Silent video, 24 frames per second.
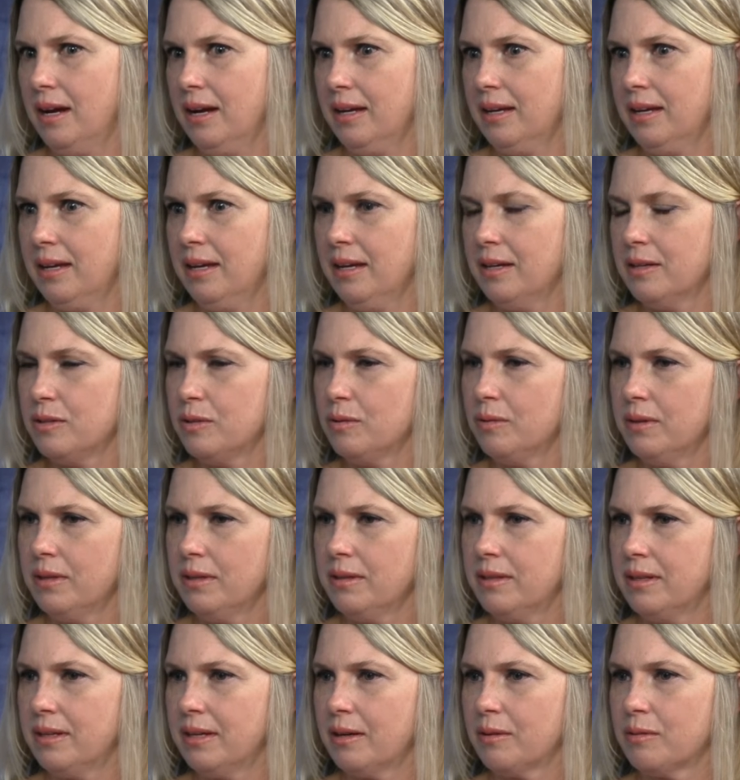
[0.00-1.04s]
can't do
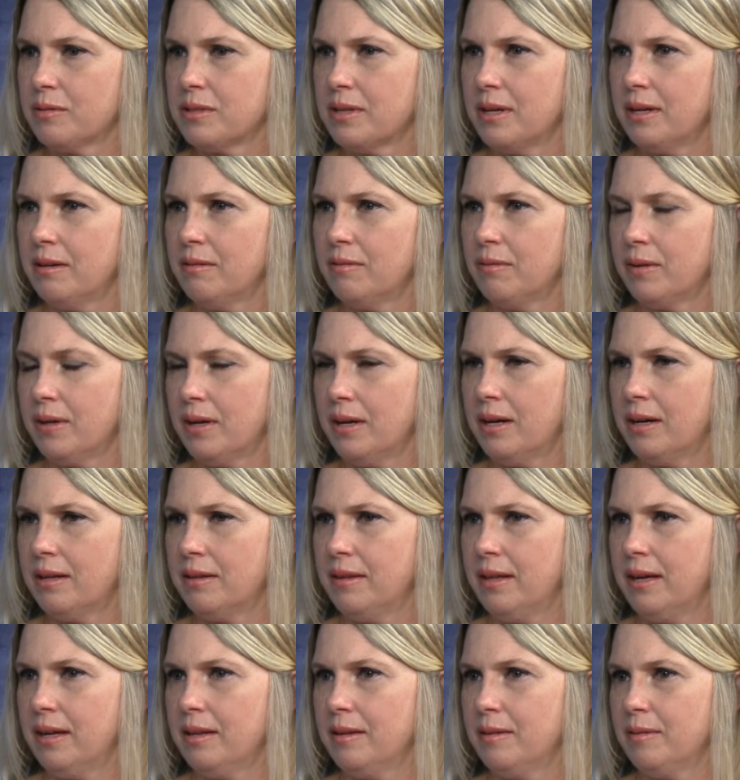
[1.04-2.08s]
anything outside of God.
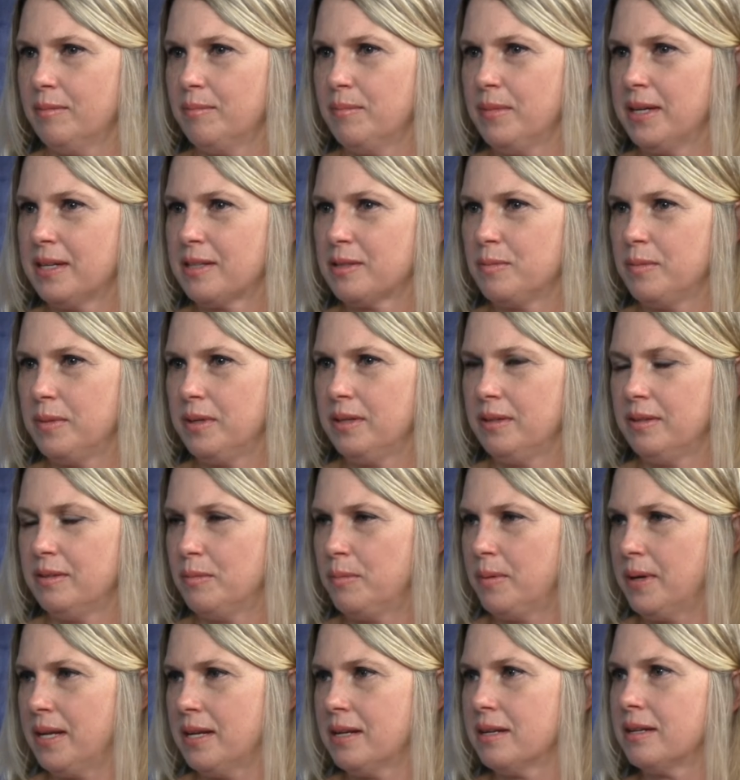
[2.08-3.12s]
That makes me
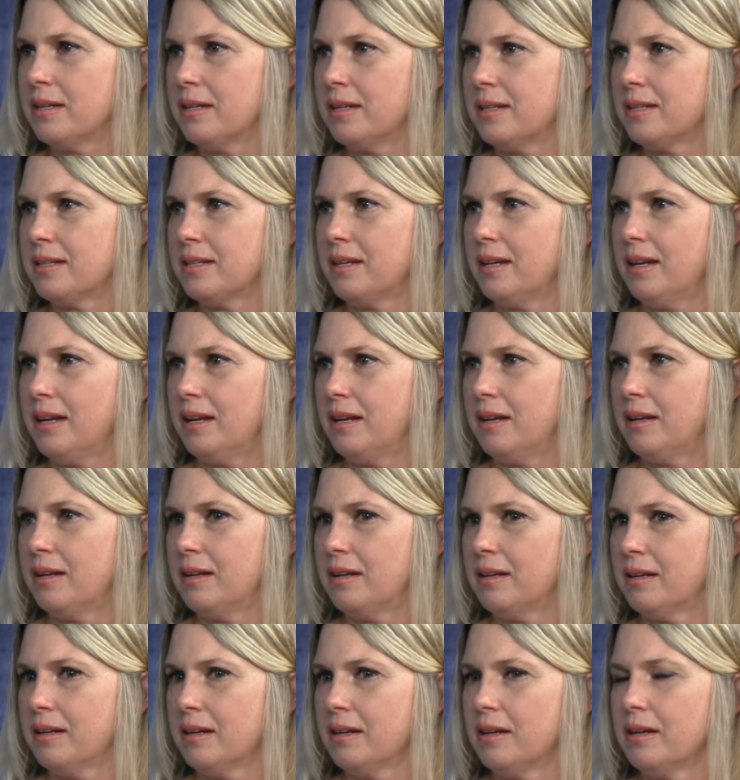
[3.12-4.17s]
dependent
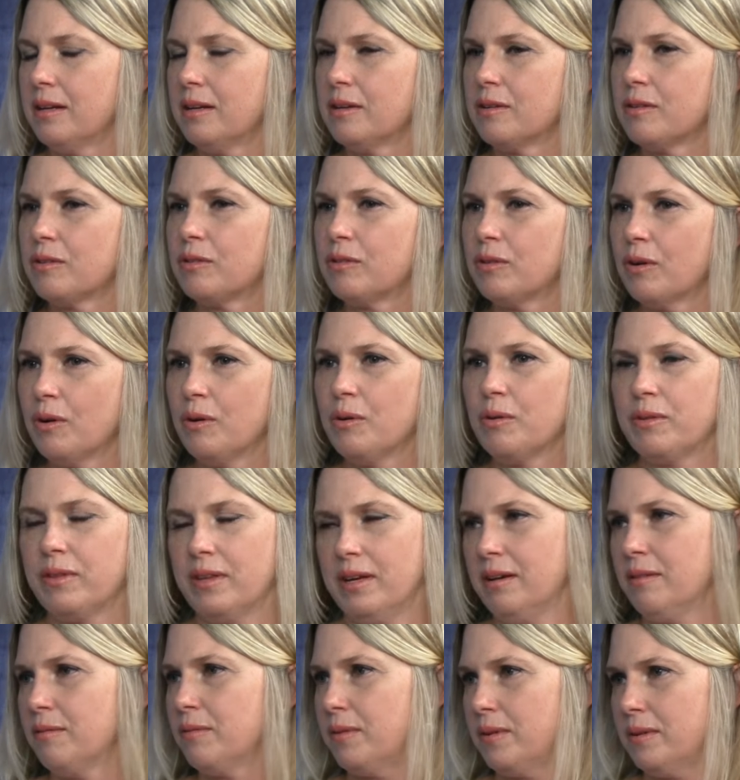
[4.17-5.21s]
and so
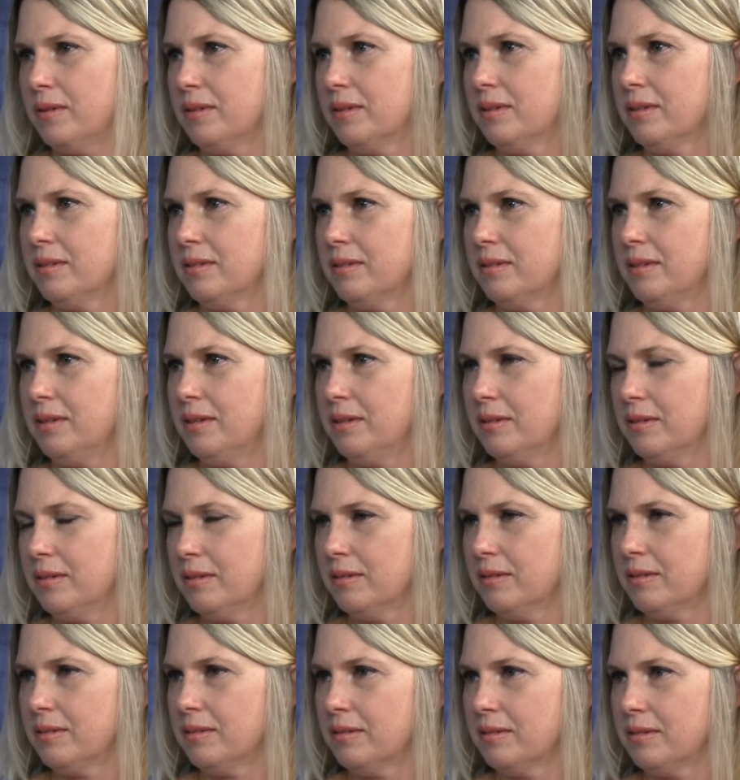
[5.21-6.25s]
thankful. You
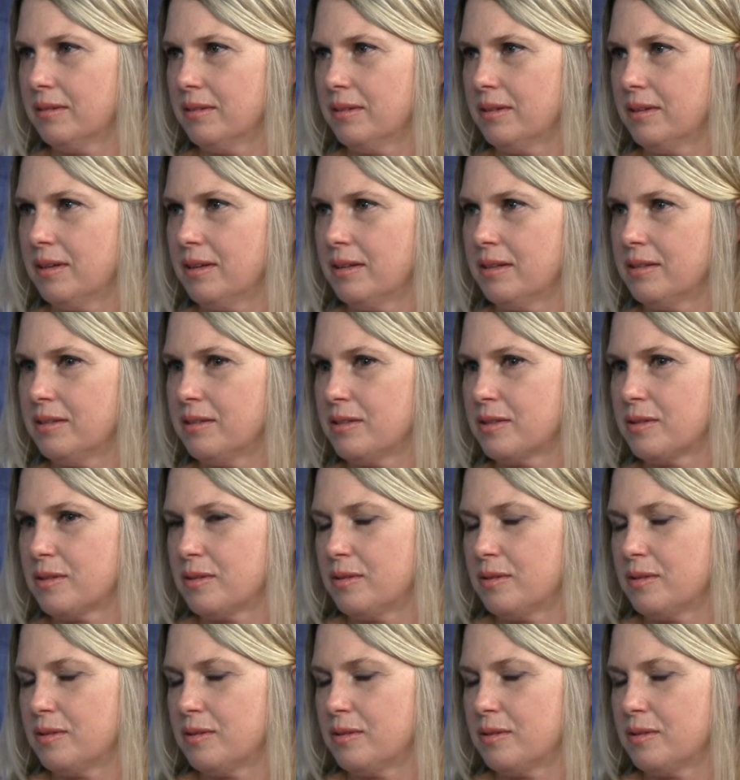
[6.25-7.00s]
know, and just,